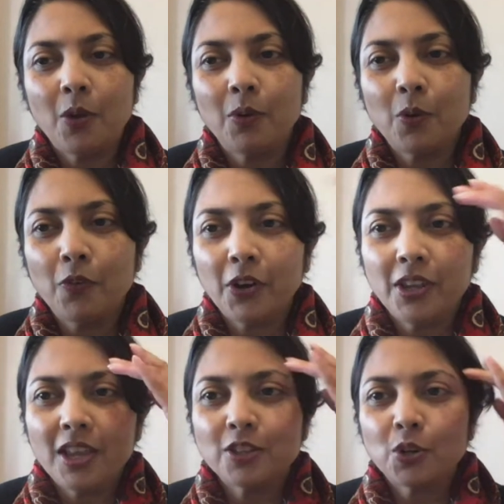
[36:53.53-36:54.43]
Ovarian
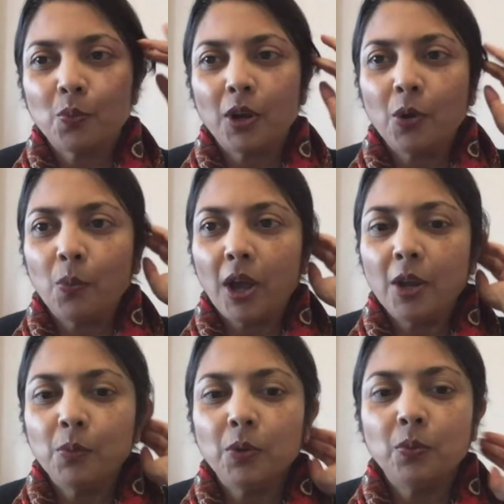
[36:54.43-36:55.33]
Cancer
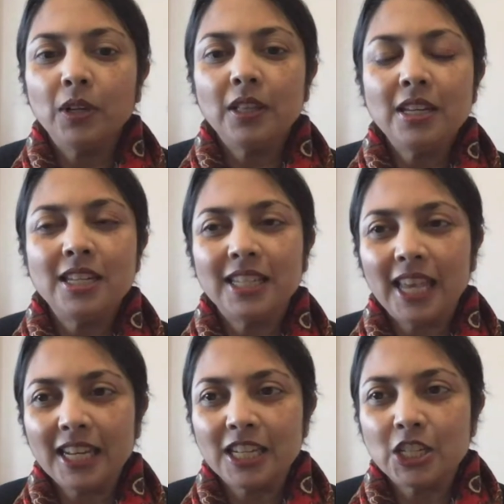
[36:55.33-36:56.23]
101, we really need to
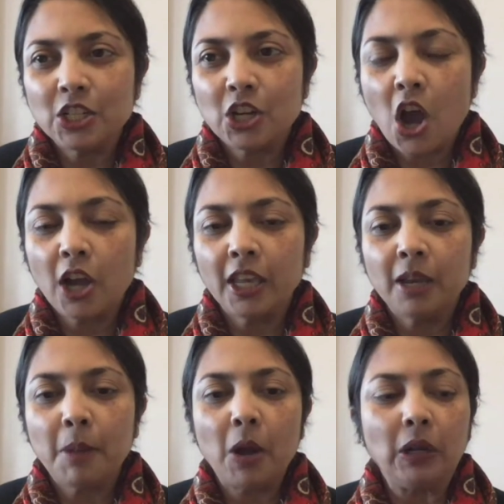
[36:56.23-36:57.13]
get into talking
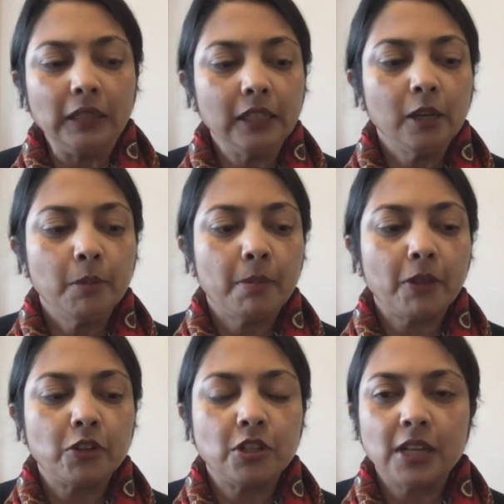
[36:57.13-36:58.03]
about a little bit about
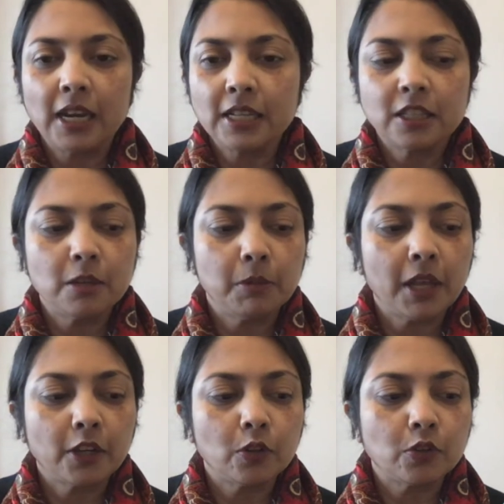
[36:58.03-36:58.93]
the genetics and the
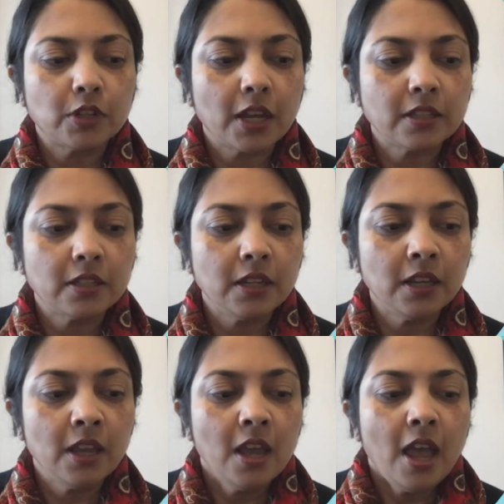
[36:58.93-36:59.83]
molecular
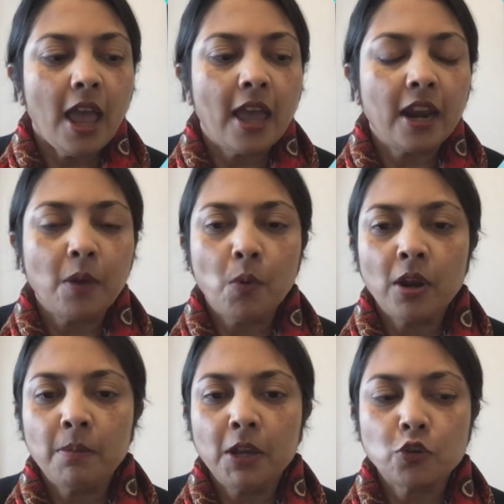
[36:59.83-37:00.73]
testing. And I want
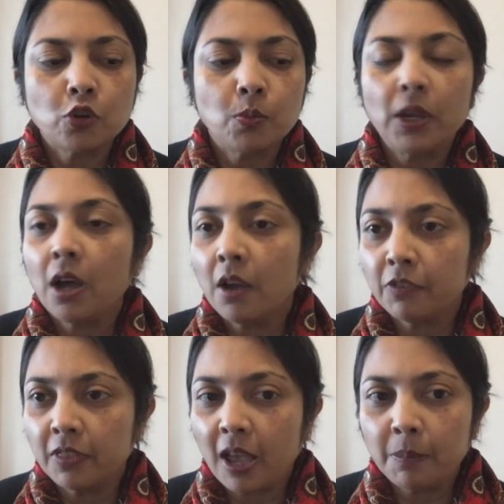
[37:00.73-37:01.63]
to make sure we
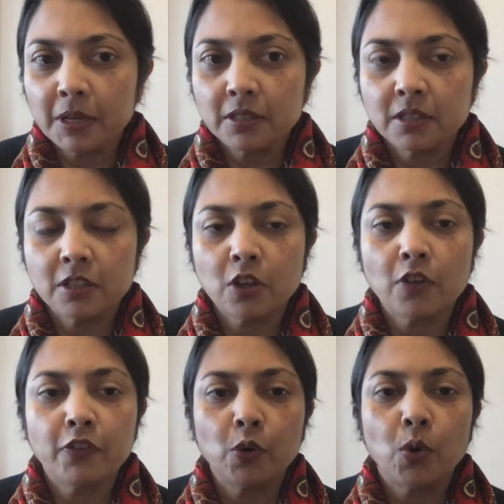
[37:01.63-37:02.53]
cover that, because this is
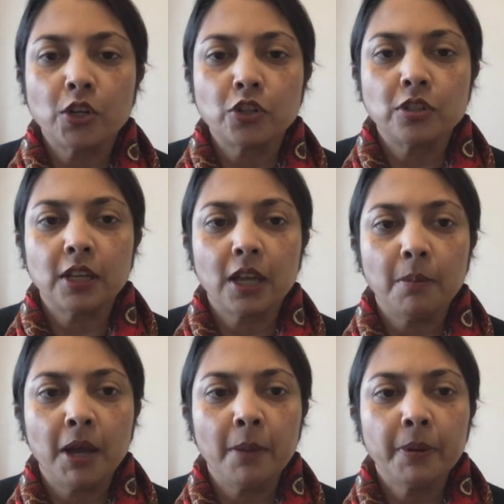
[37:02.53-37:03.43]
often questions that come
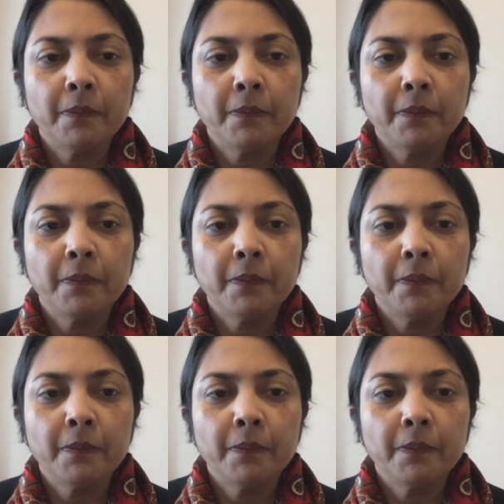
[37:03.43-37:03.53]
up.